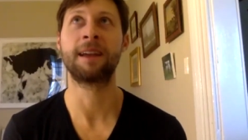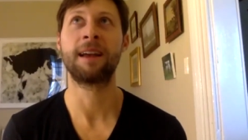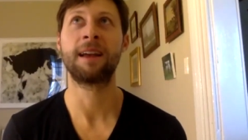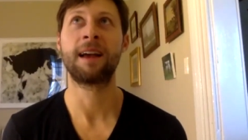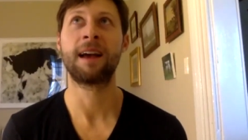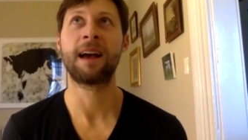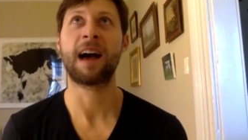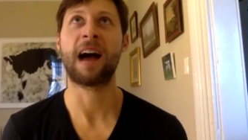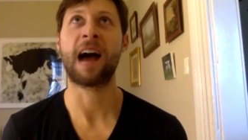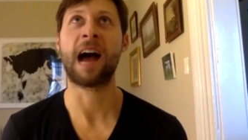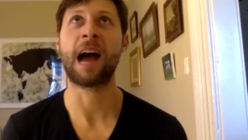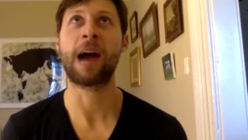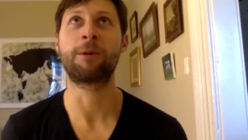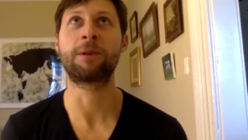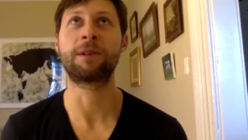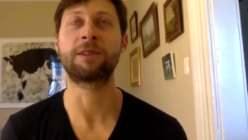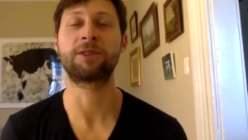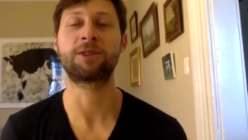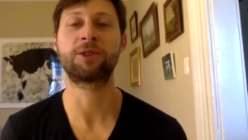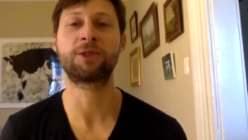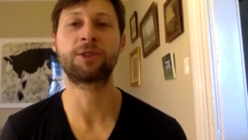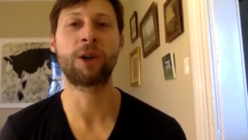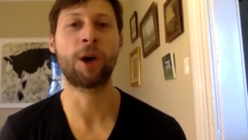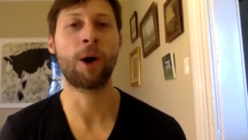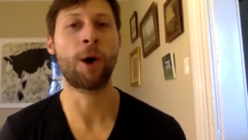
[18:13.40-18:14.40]
i was
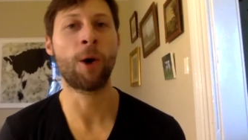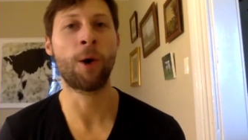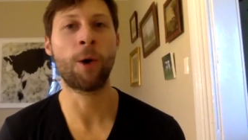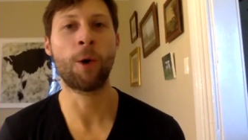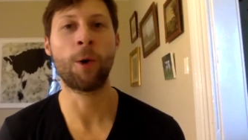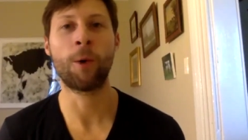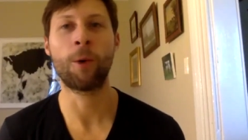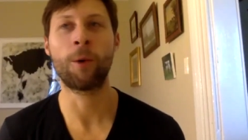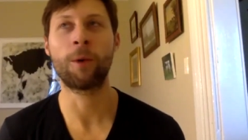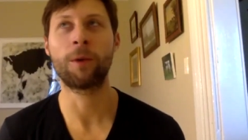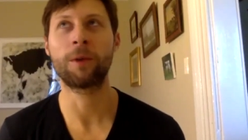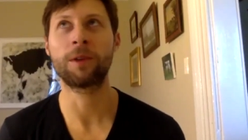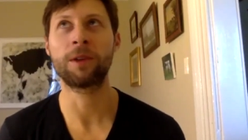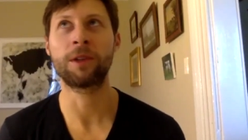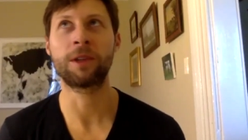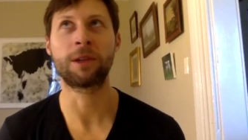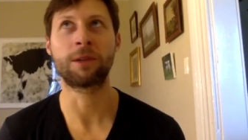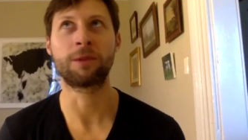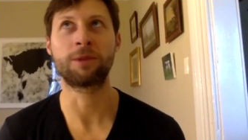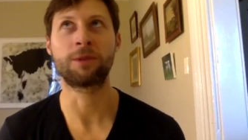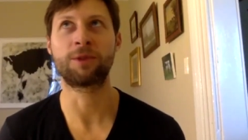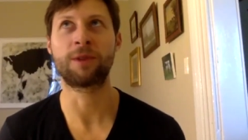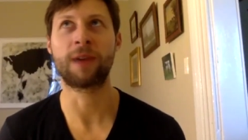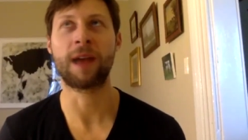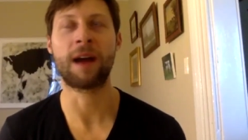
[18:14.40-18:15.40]
so you
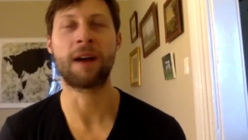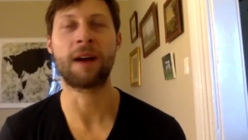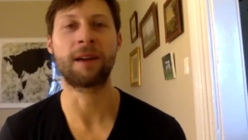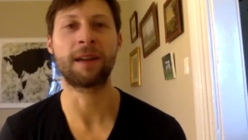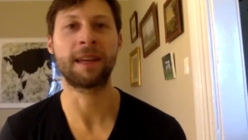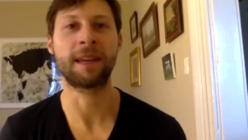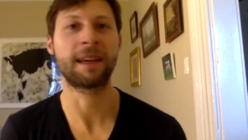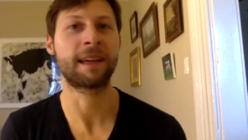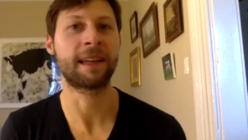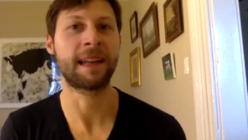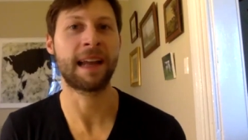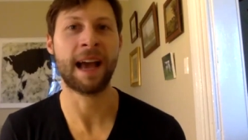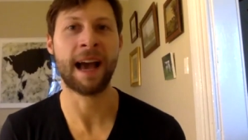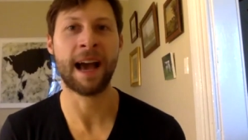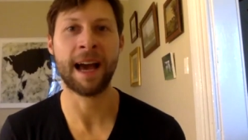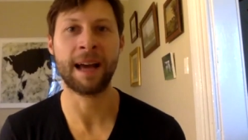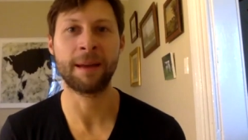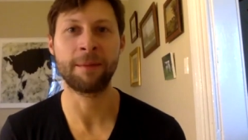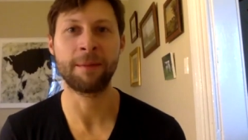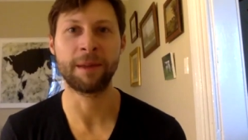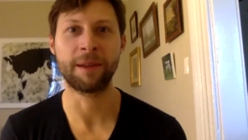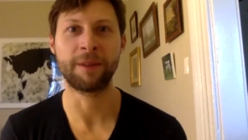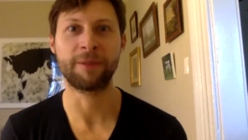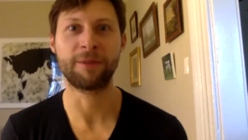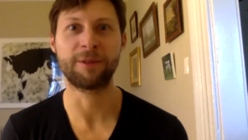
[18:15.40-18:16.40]
know drowning in
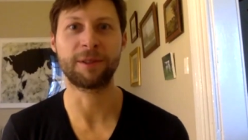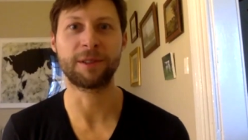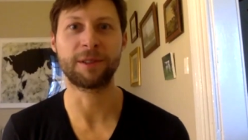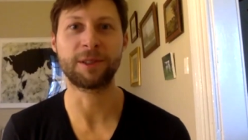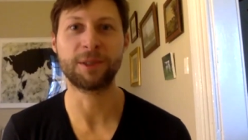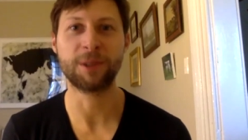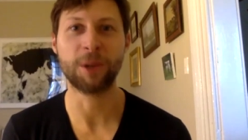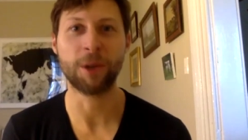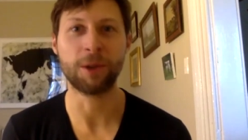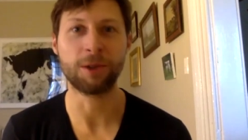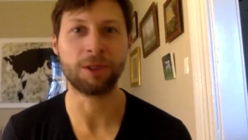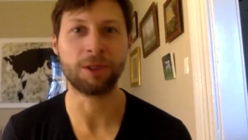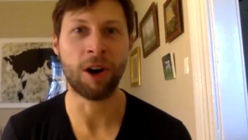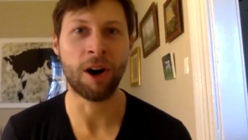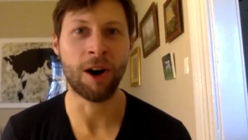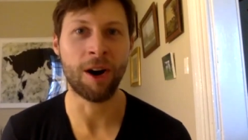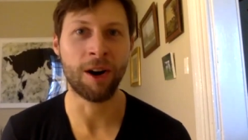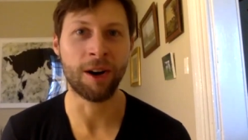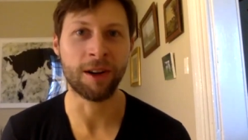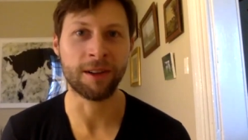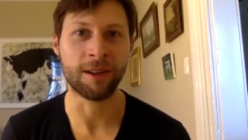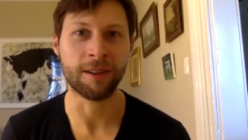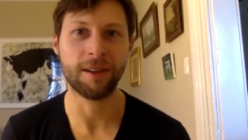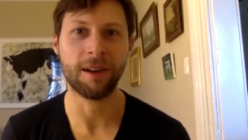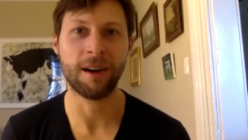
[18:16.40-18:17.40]
admin for so
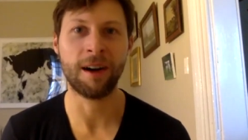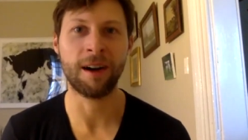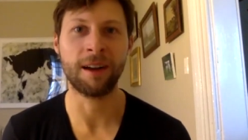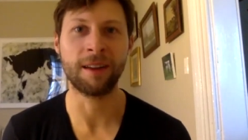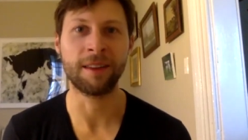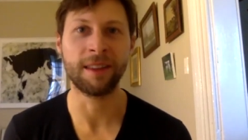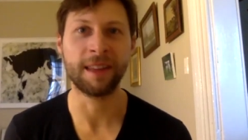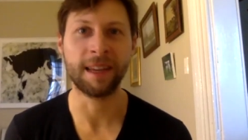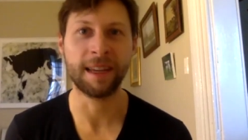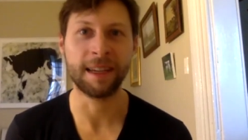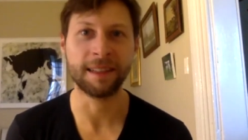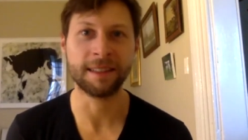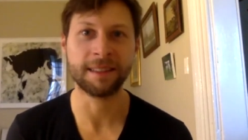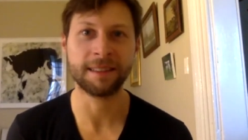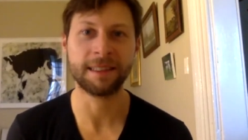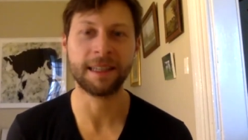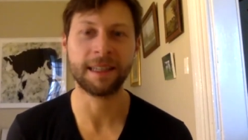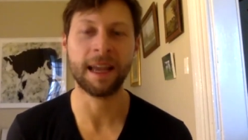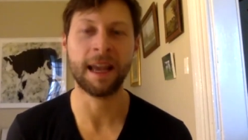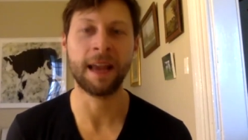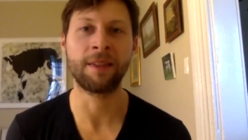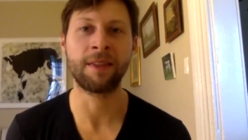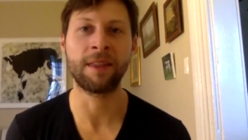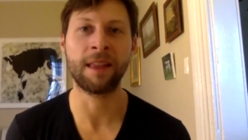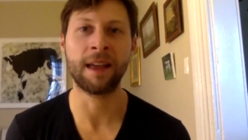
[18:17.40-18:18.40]
long on this
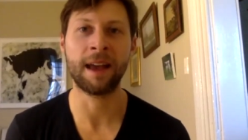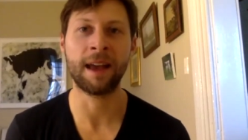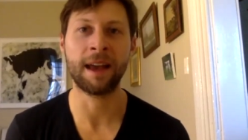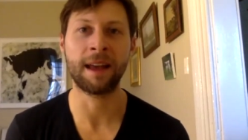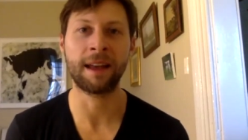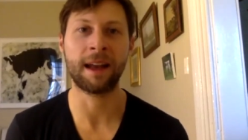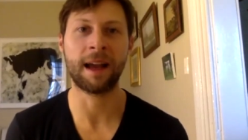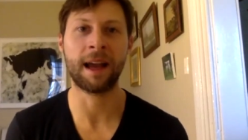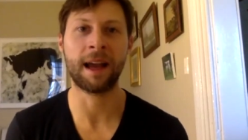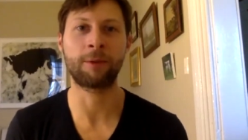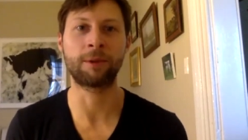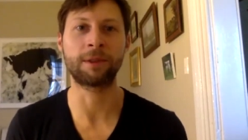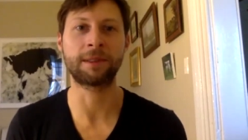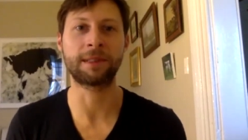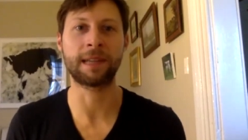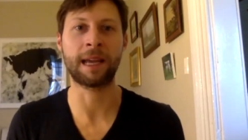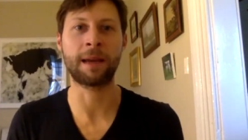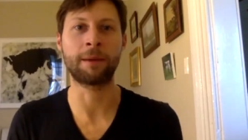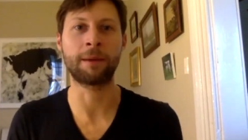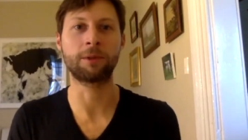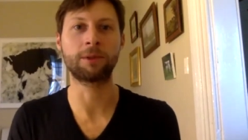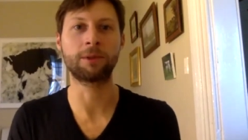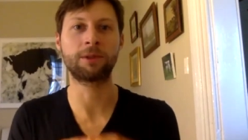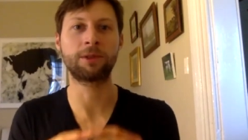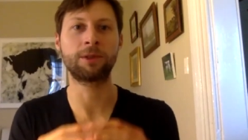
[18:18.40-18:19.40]
and then i was
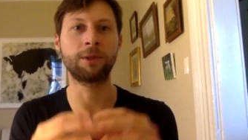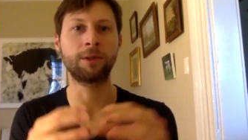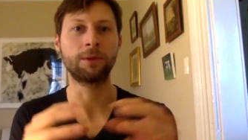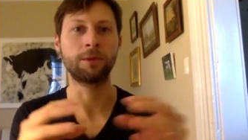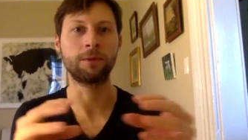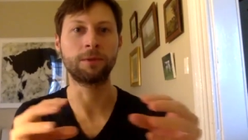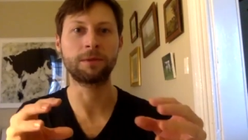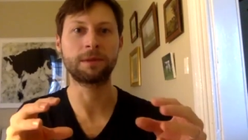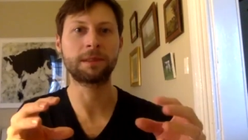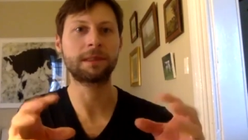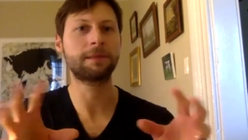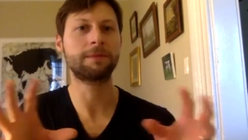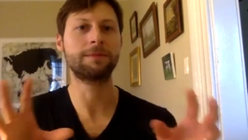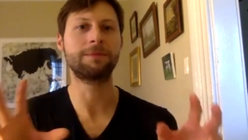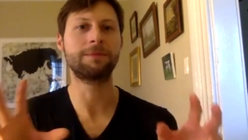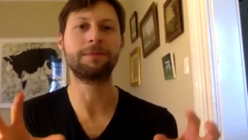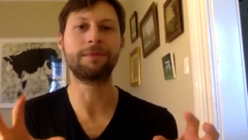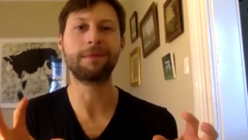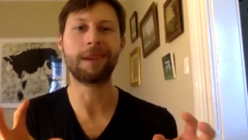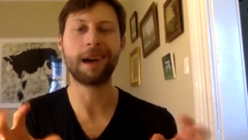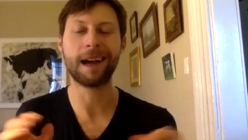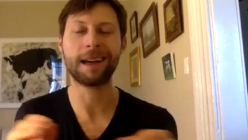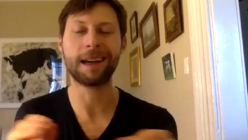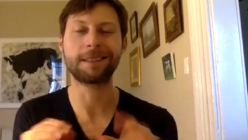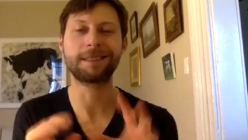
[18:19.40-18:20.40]
able to
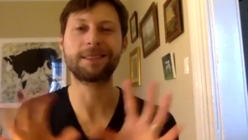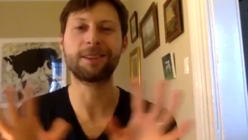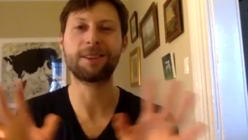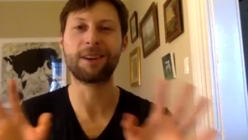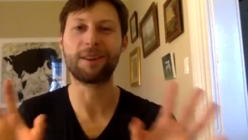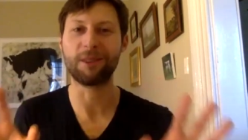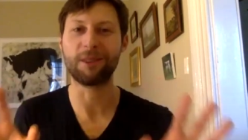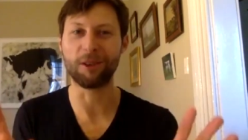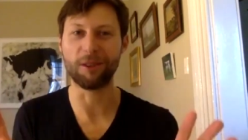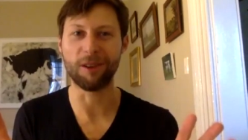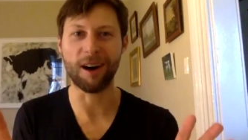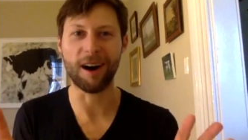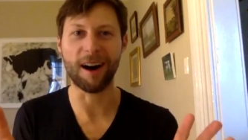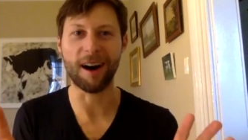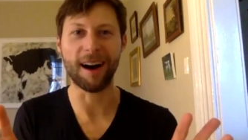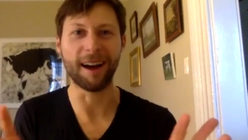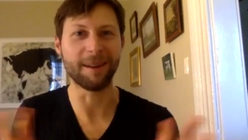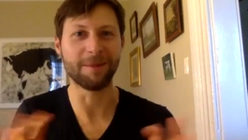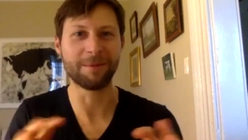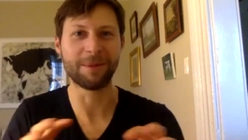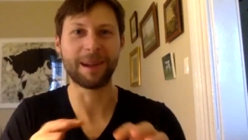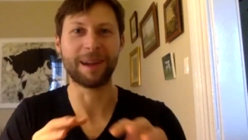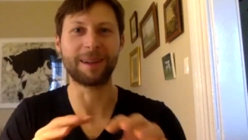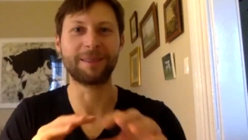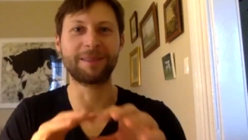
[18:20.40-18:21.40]
I still have a
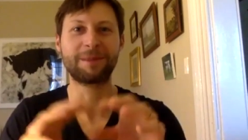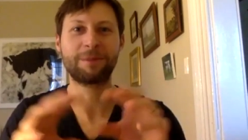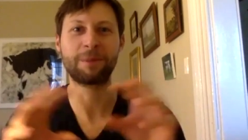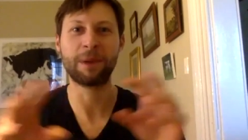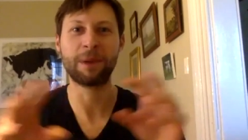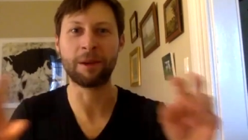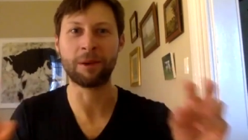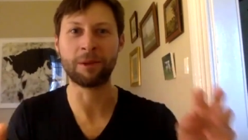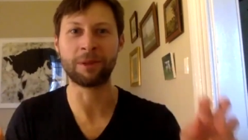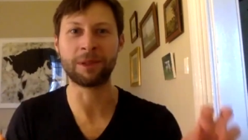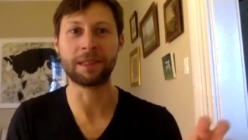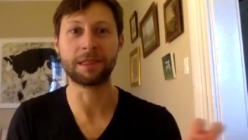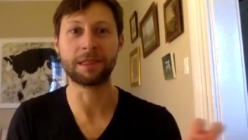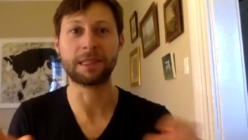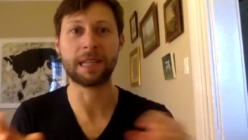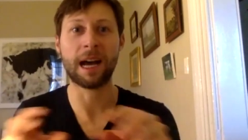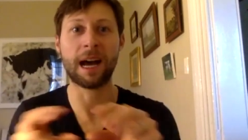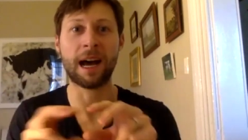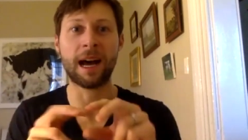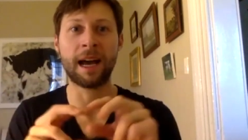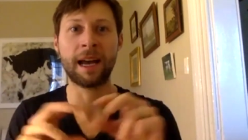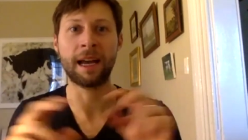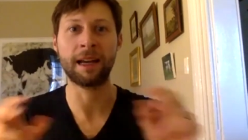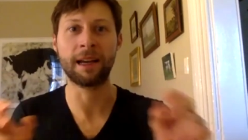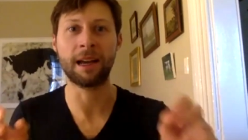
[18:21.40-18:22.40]
lot, but I've been able to
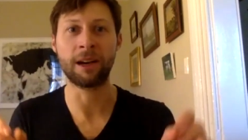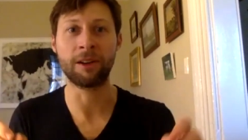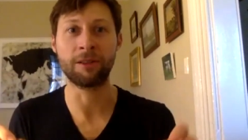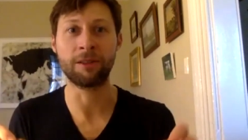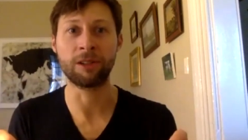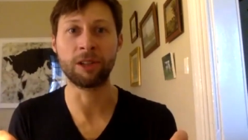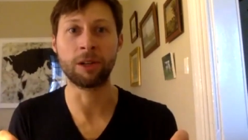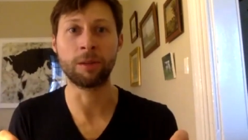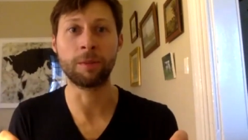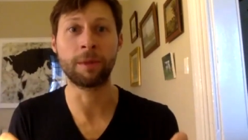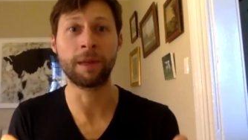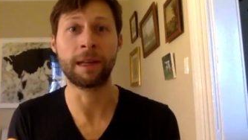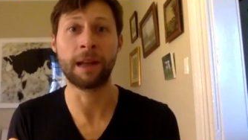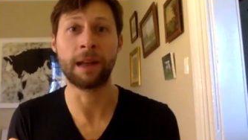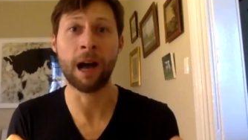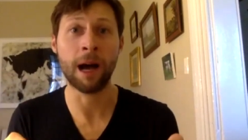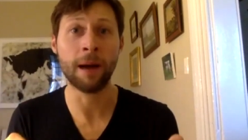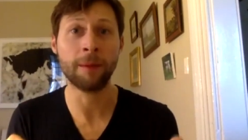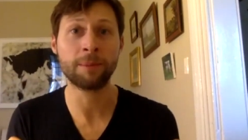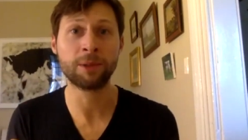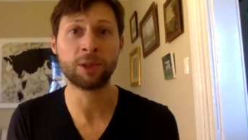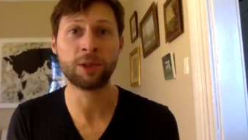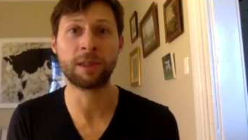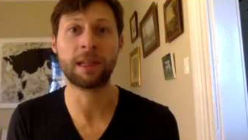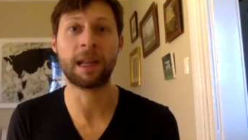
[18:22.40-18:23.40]
tie a little bit
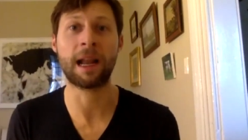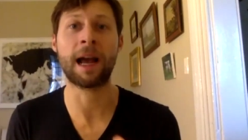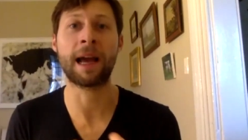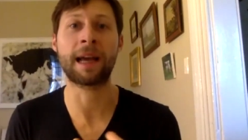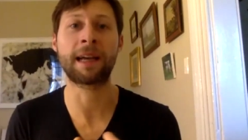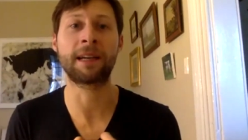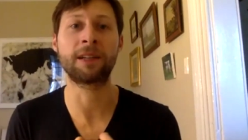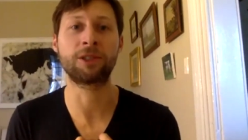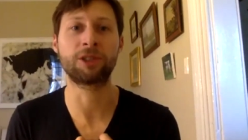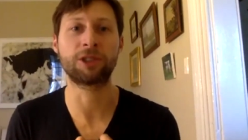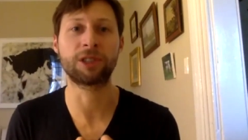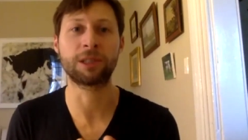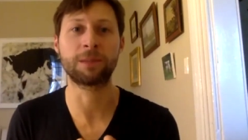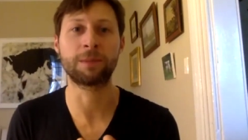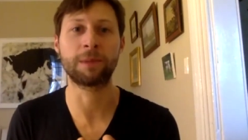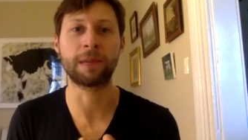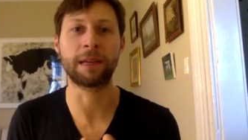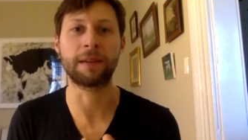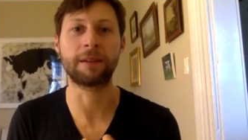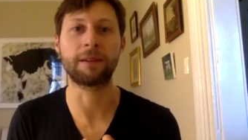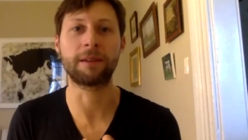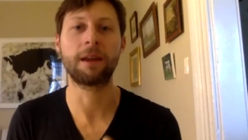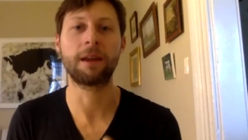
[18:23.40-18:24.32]
up so that I can just be,